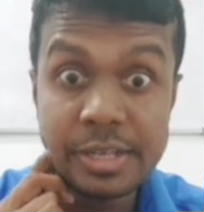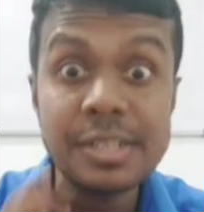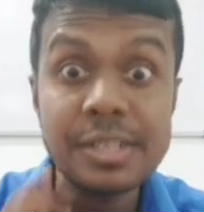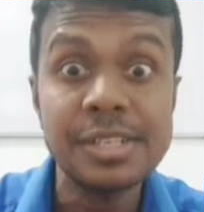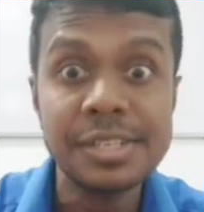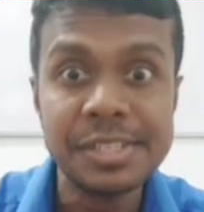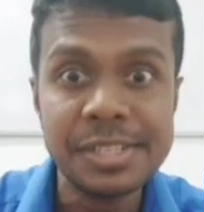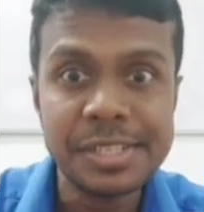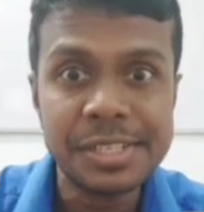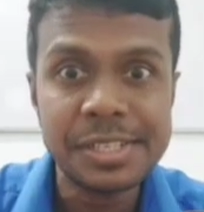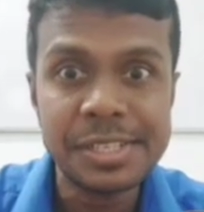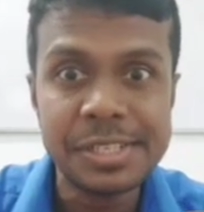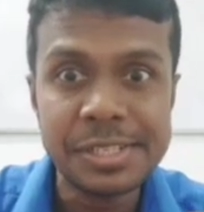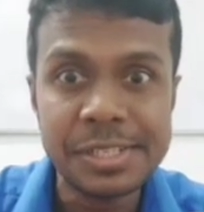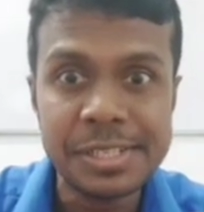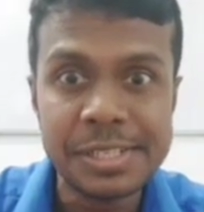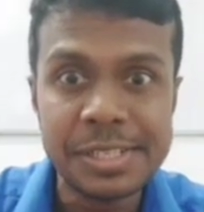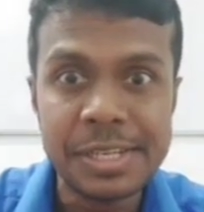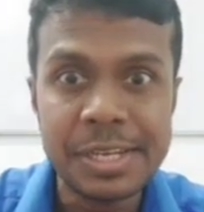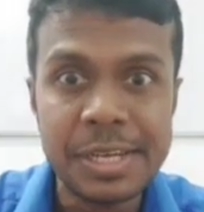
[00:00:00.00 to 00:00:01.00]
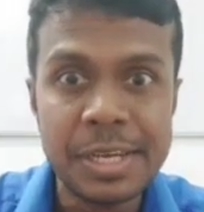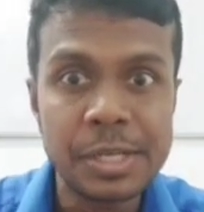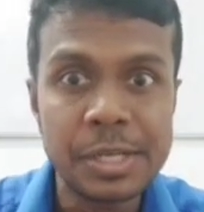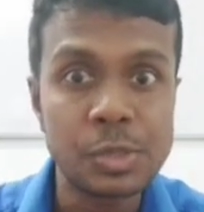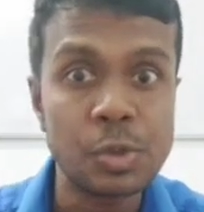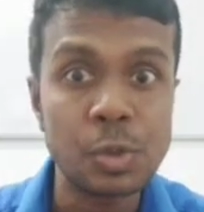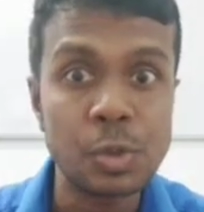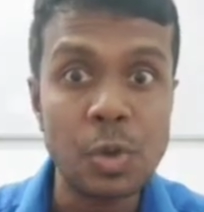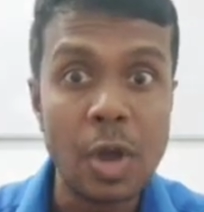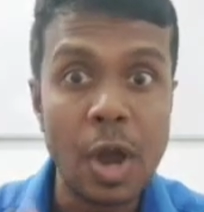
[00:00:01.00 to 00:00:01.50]
inconsistency.
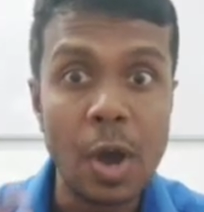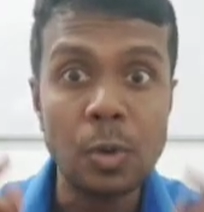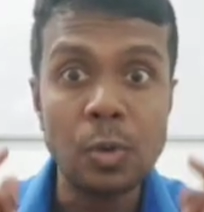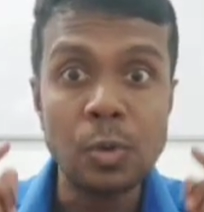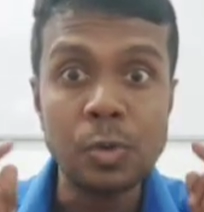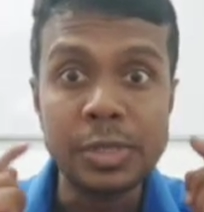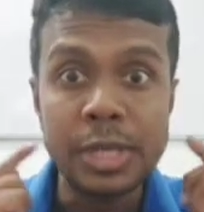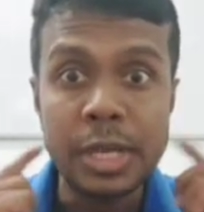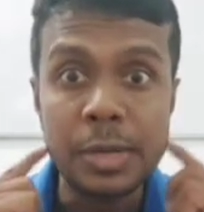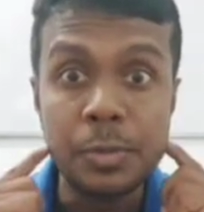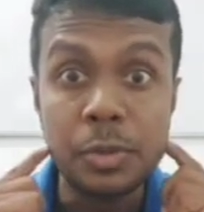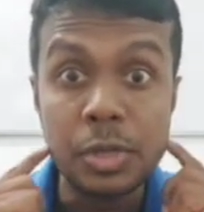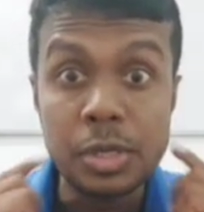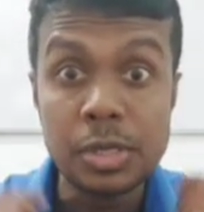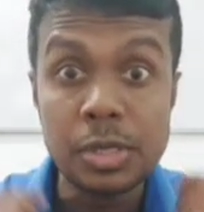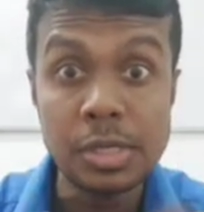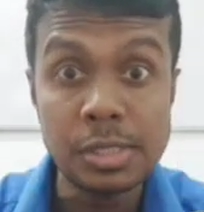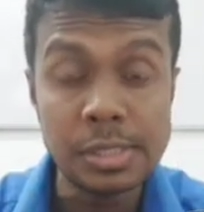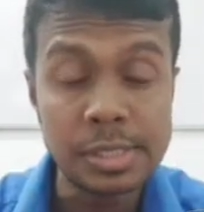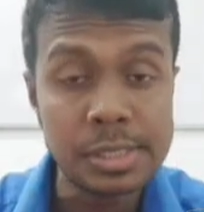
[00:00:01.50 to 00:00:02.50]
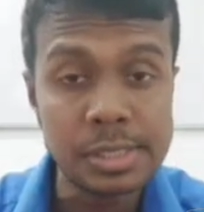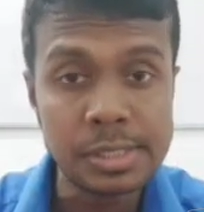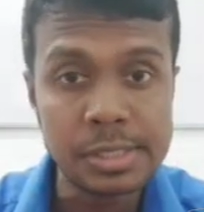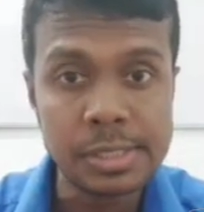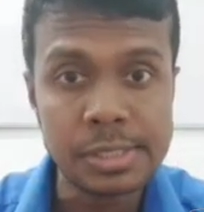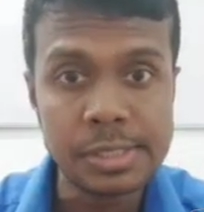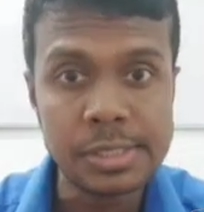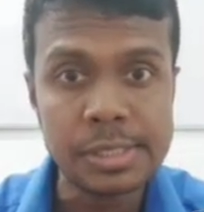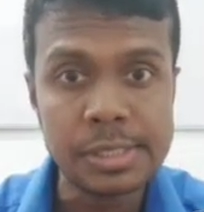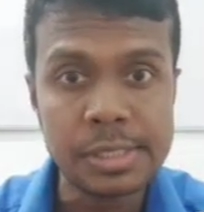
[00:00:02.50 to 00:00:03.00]
So you have to check for the
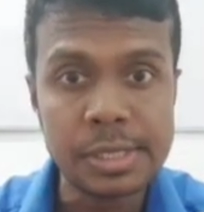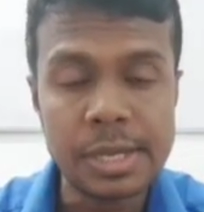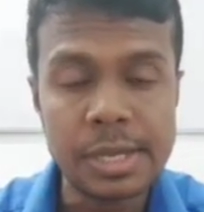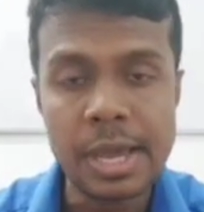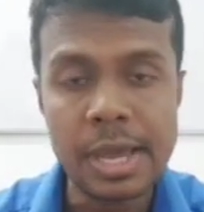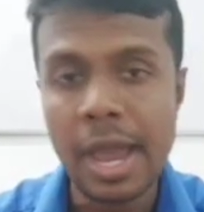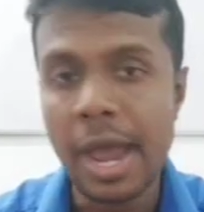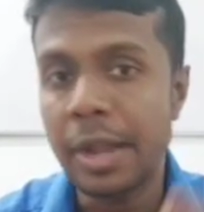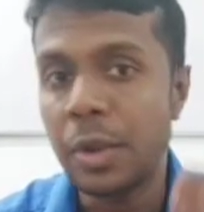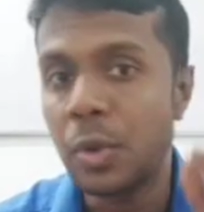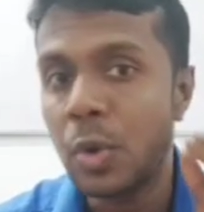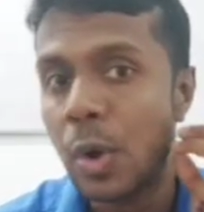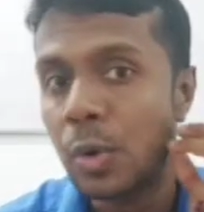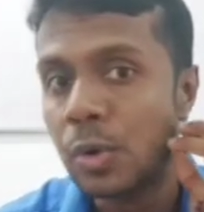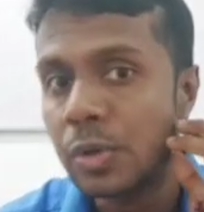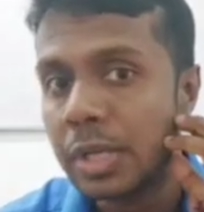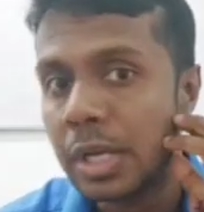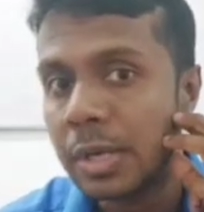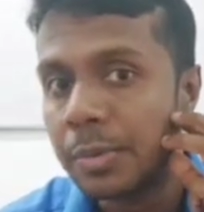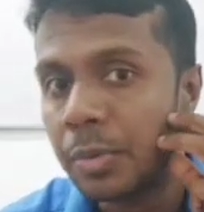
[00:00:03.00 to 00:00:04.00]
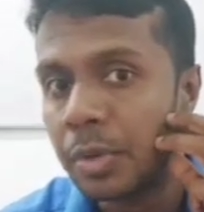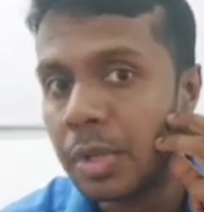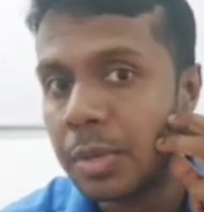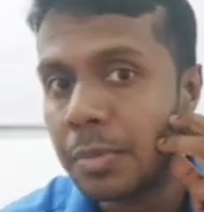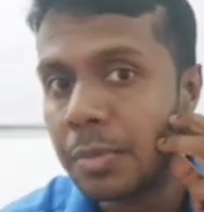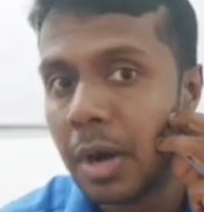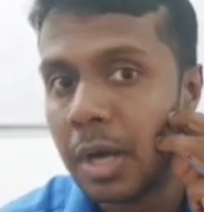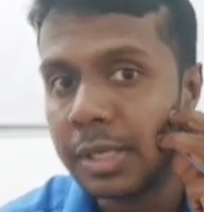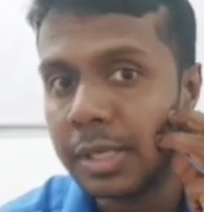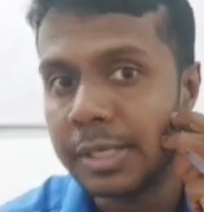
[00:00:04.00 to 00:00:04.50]
consistency and you have to check for
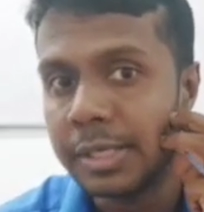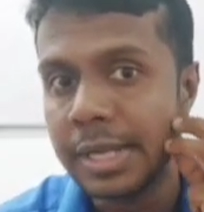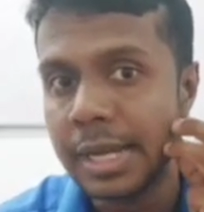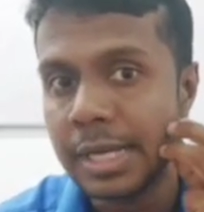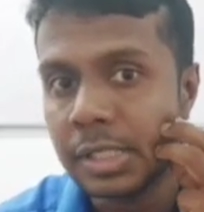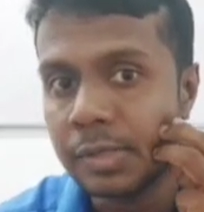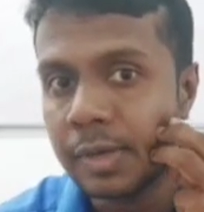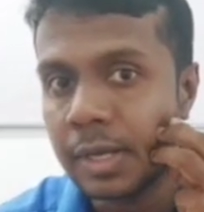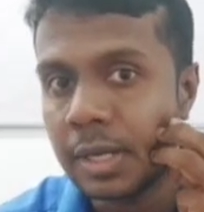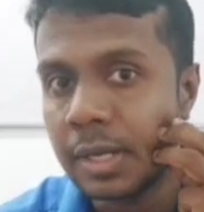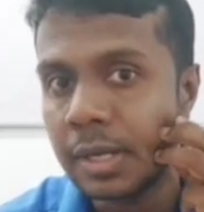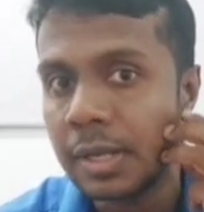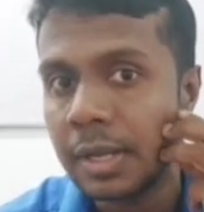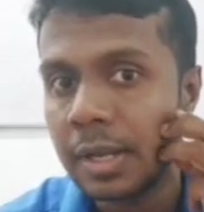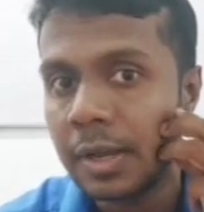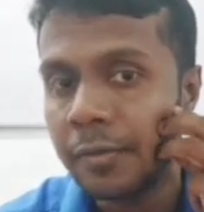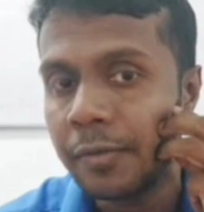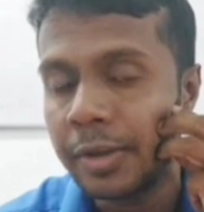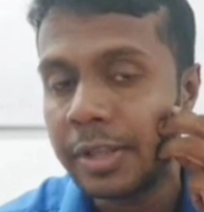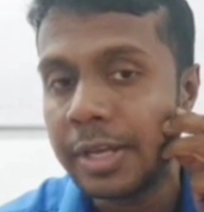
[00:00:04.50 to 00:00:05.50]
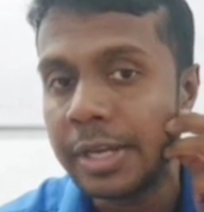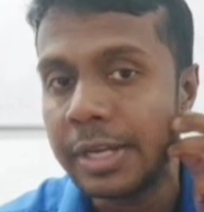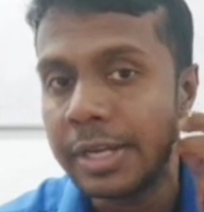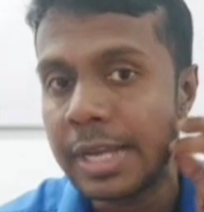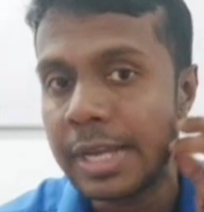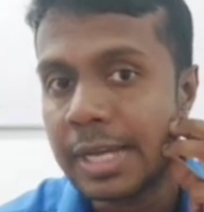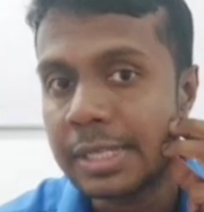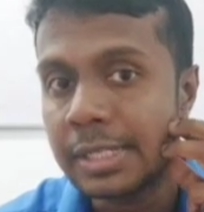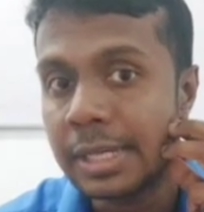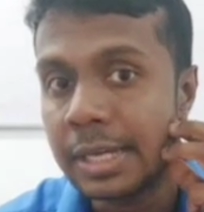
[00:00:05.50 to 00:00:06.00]
the margin as well, whether
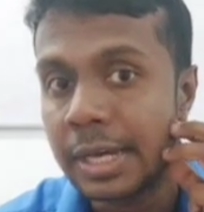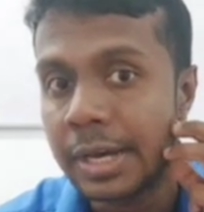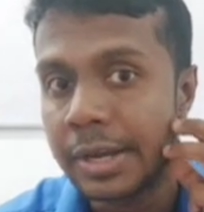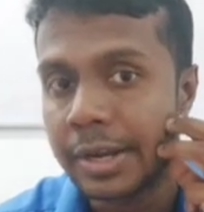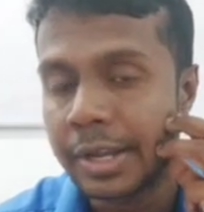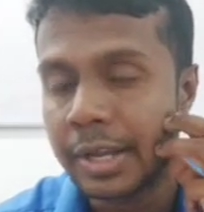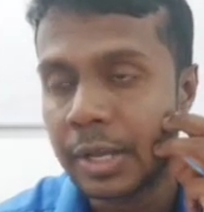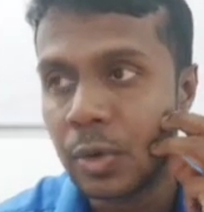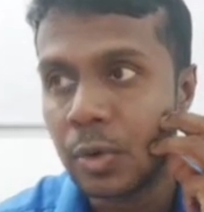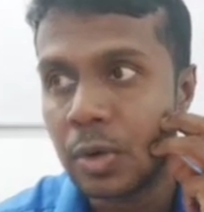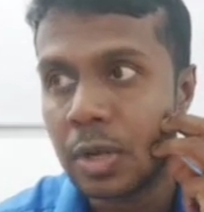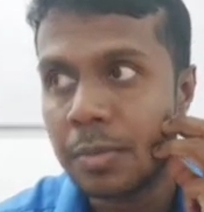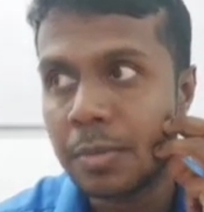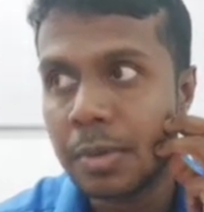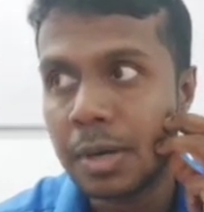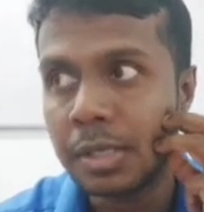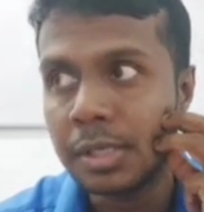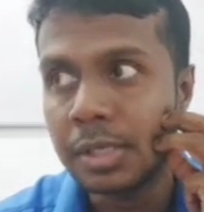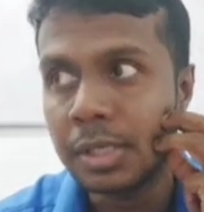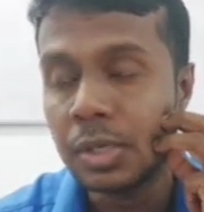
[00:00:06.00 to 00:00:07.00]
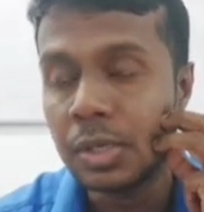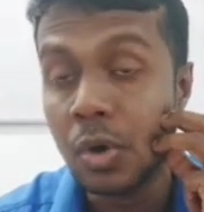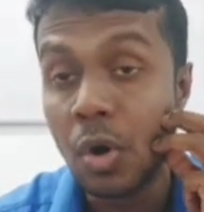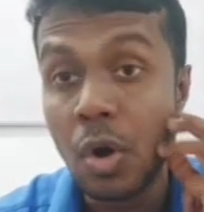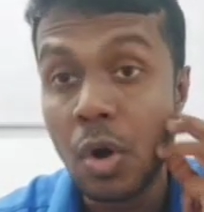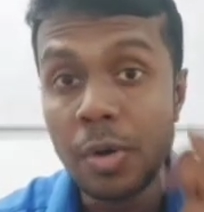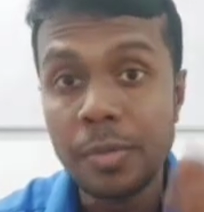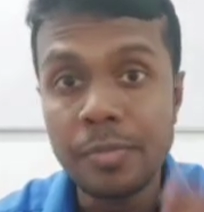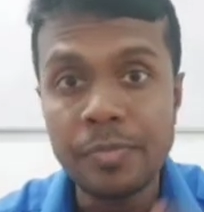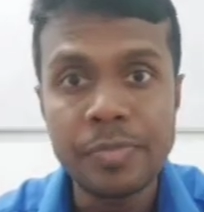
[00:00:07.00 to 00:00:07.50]
it has regular margin
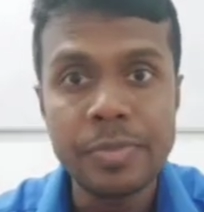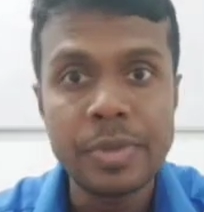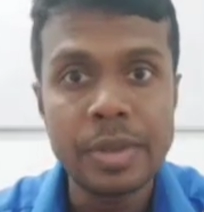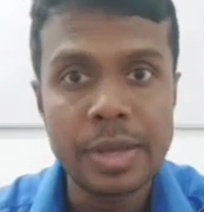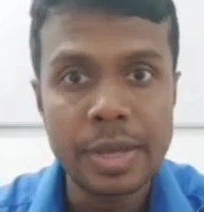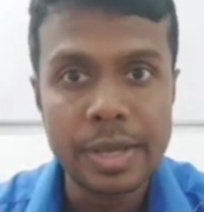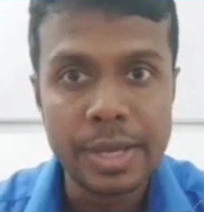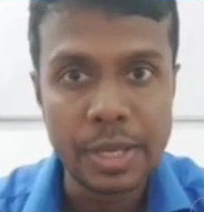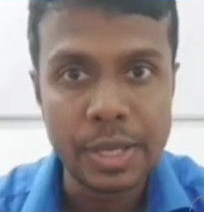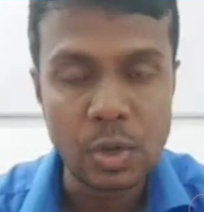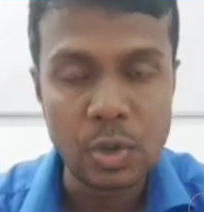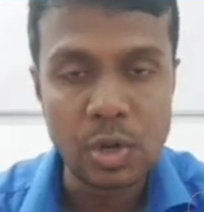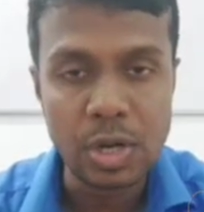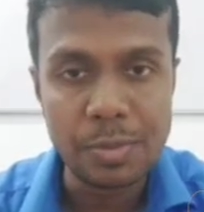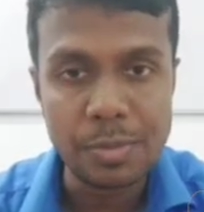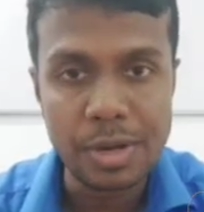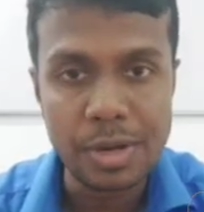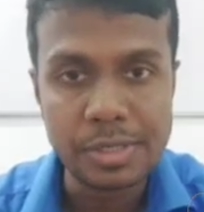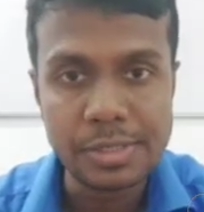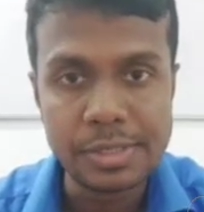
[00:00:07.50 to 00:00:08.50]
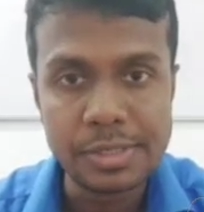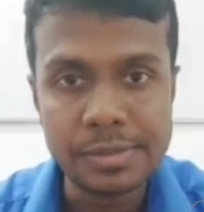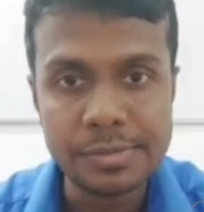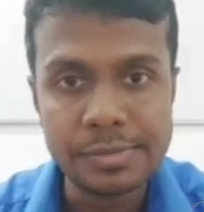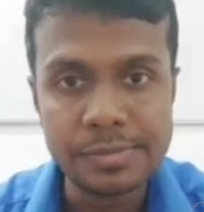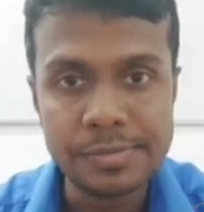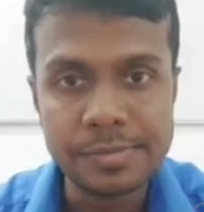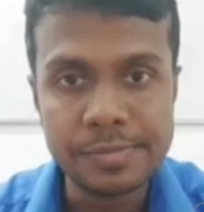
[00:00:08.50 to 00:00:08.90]
or irregular margin.